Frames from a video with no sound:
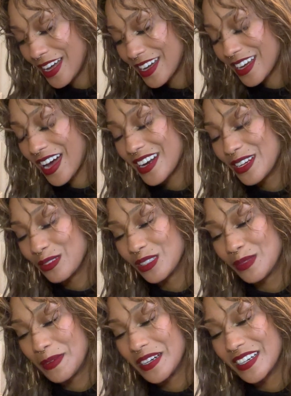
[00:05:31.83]
God, angel,
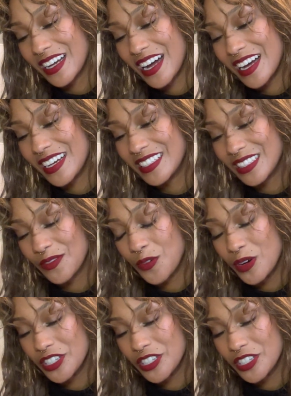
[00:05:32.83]
spirit guides for